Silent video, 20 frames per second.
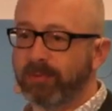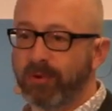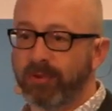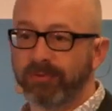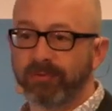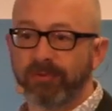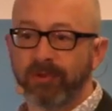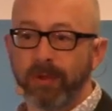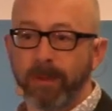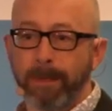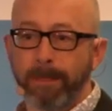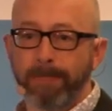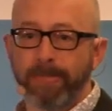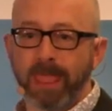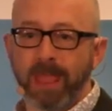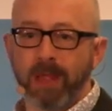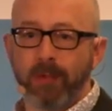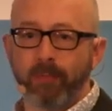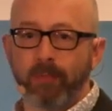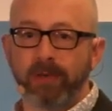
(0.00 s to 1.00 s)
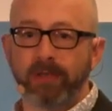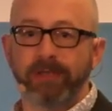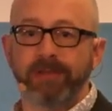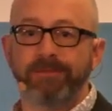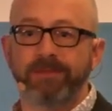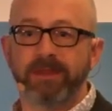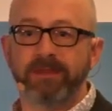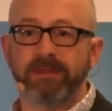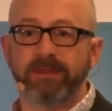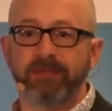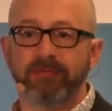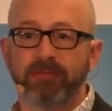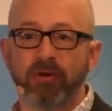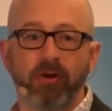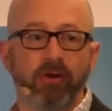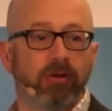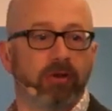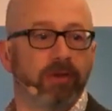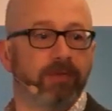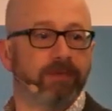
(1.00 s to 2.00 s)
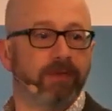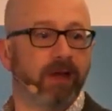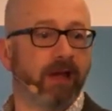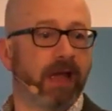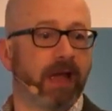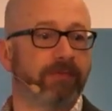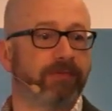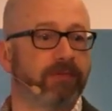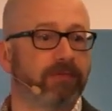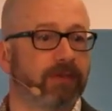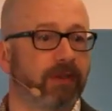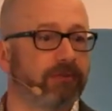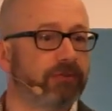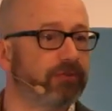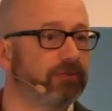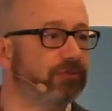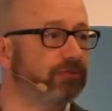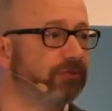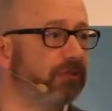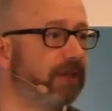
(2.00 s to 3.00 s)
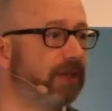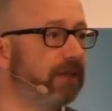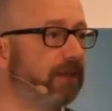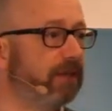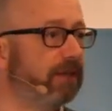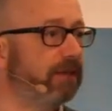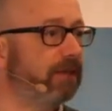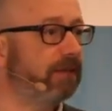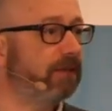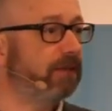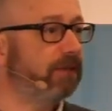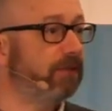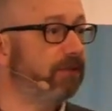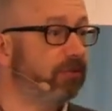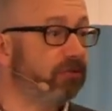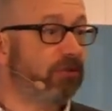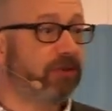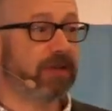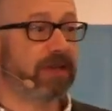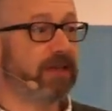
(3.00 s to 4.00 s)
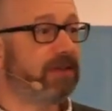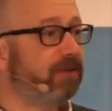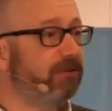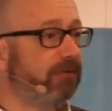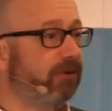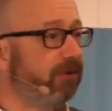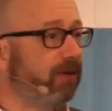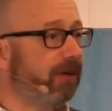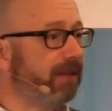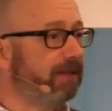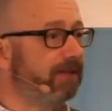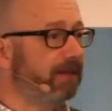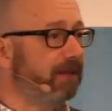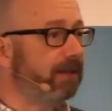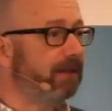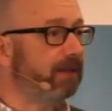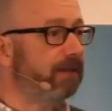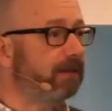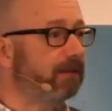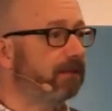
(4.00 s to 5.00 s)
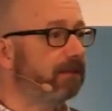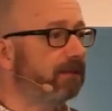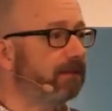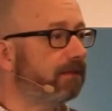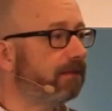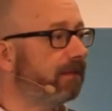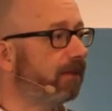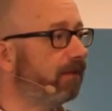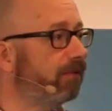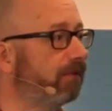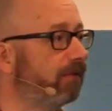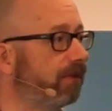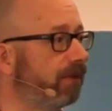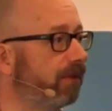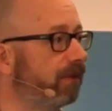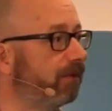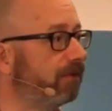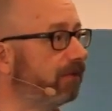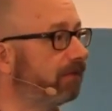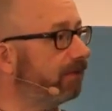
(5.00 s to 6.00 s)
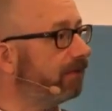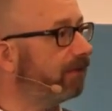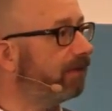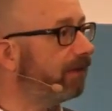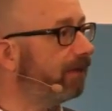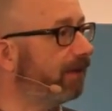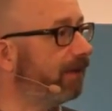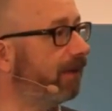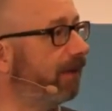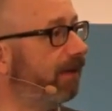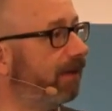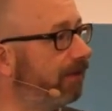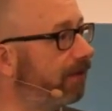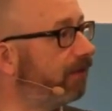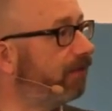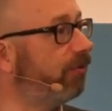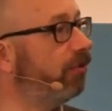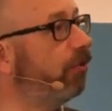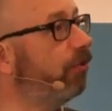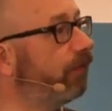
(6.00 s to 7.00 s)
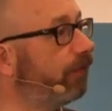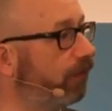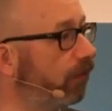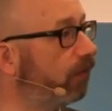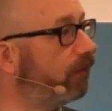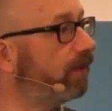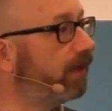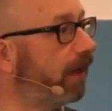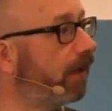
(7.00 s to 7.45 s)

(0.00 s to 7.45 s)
was, well, if this is wrong, if I haven't understood it, you're going to get the wrong IT. So, you know, it's useful to